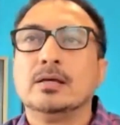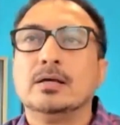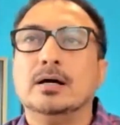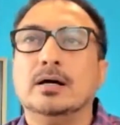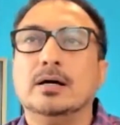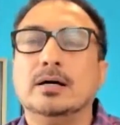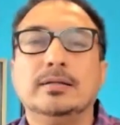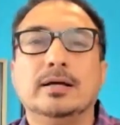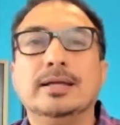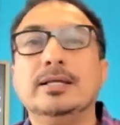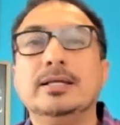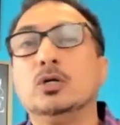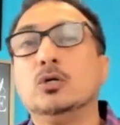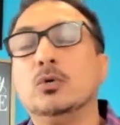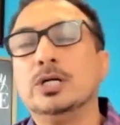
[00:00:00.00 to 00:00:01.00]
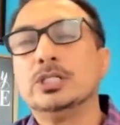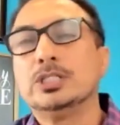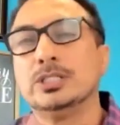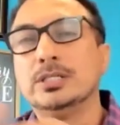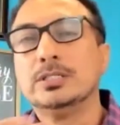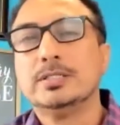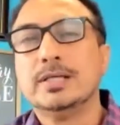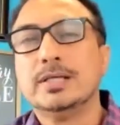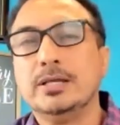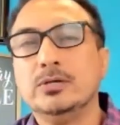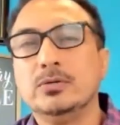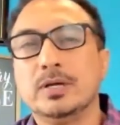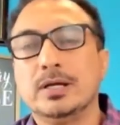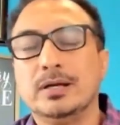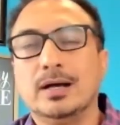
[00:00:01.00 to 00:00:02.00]
There are any questions that
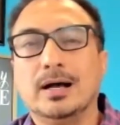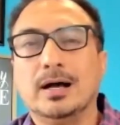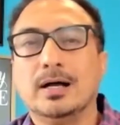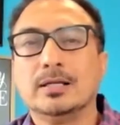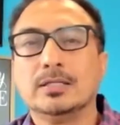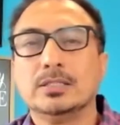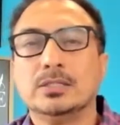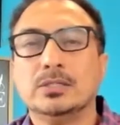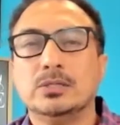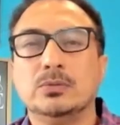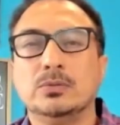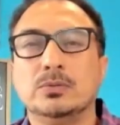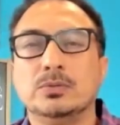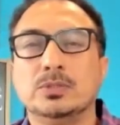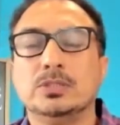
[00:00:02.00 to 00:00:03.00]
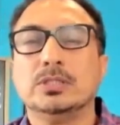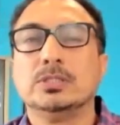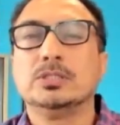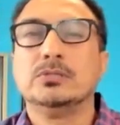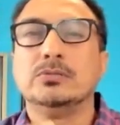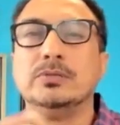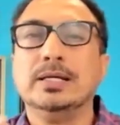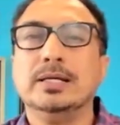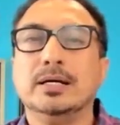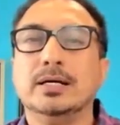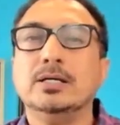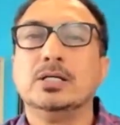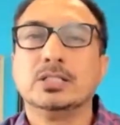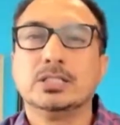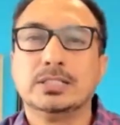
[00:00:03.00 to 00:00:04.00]
you can ask to just really
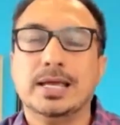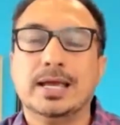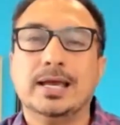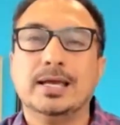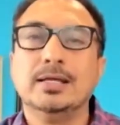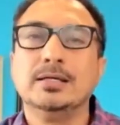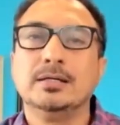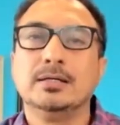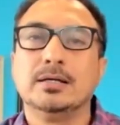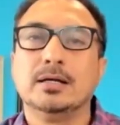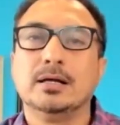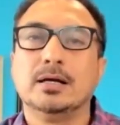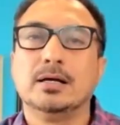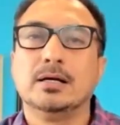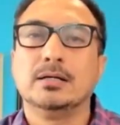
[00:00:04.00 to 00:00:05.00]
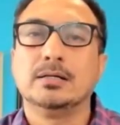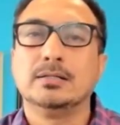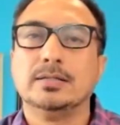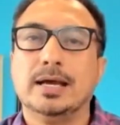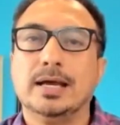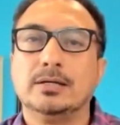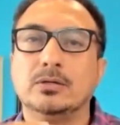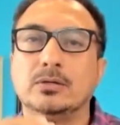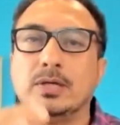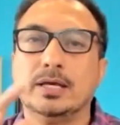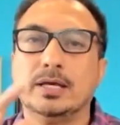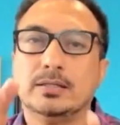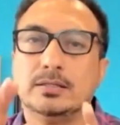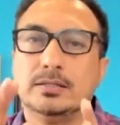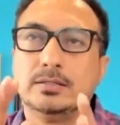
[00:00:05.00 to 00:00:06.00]
understand that,
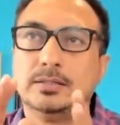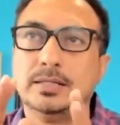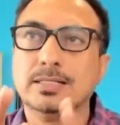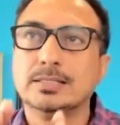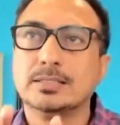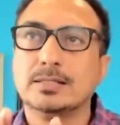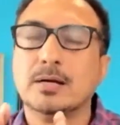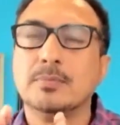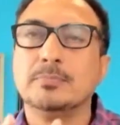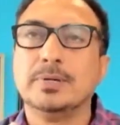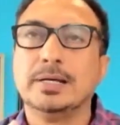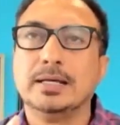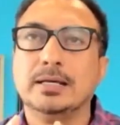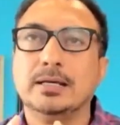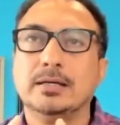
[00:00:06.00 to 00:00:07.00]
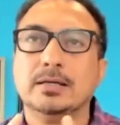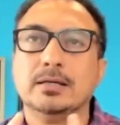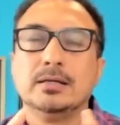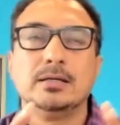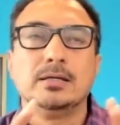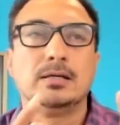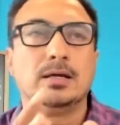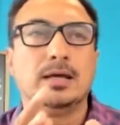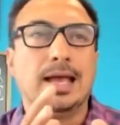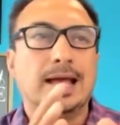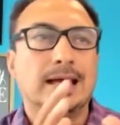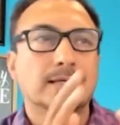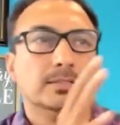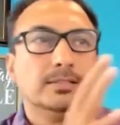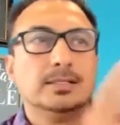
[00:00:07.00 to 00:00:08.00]
okay, this company
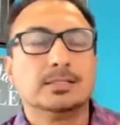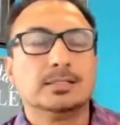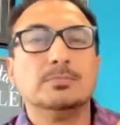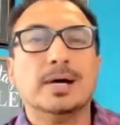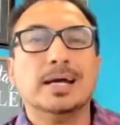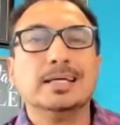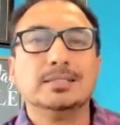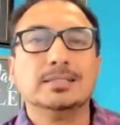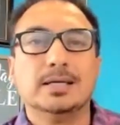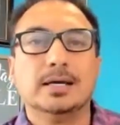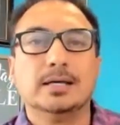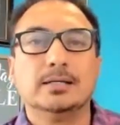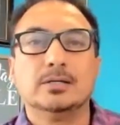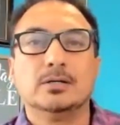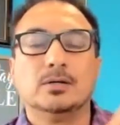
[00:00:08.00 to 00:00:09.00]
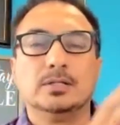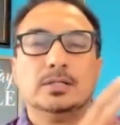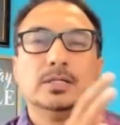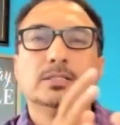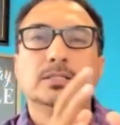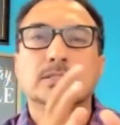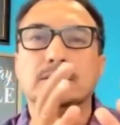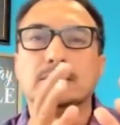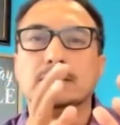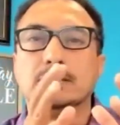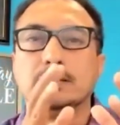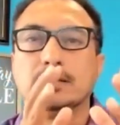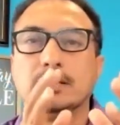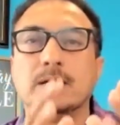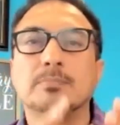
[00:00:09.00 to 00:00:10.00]
has this mindset, or this
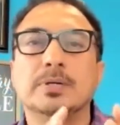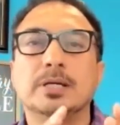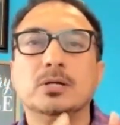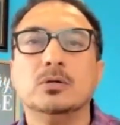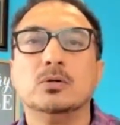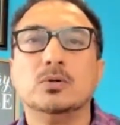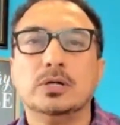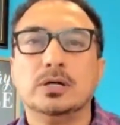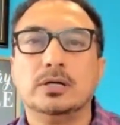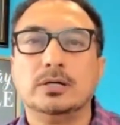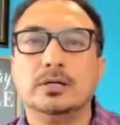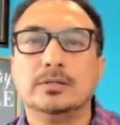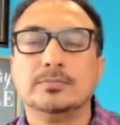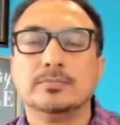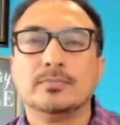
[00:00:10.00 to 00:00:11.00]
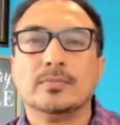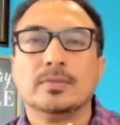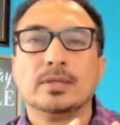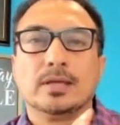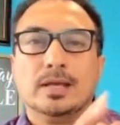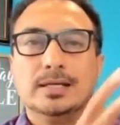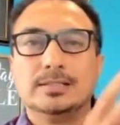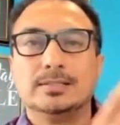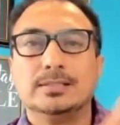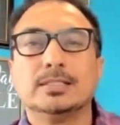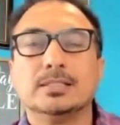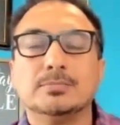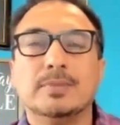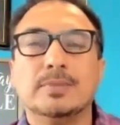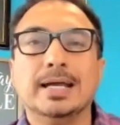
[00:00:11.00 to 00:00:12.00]
company owner has
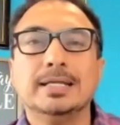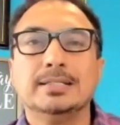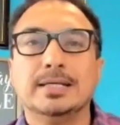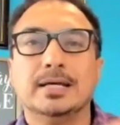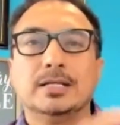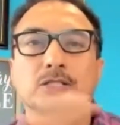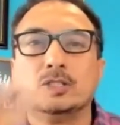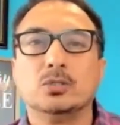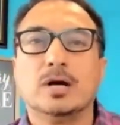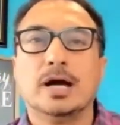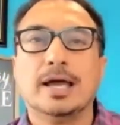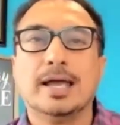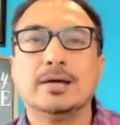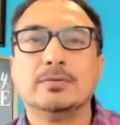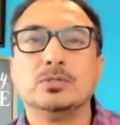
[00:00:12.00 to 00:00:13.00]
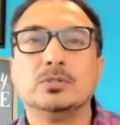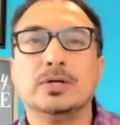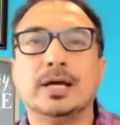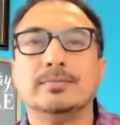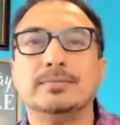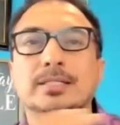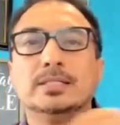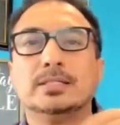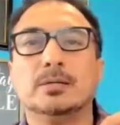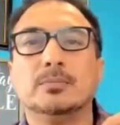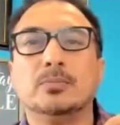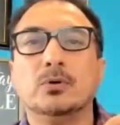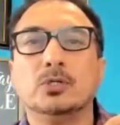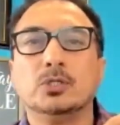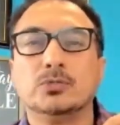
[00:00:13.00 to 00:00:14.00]
this mindset, so I have to have this
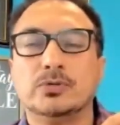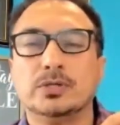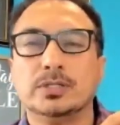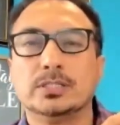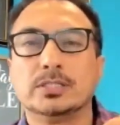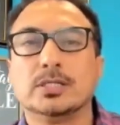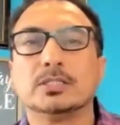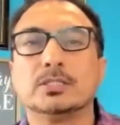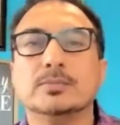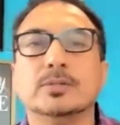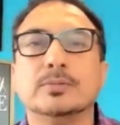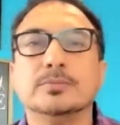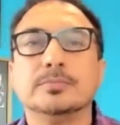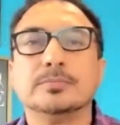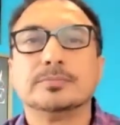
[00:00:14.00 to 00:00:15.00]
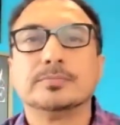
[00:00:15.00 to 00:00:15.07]
approach for this customer?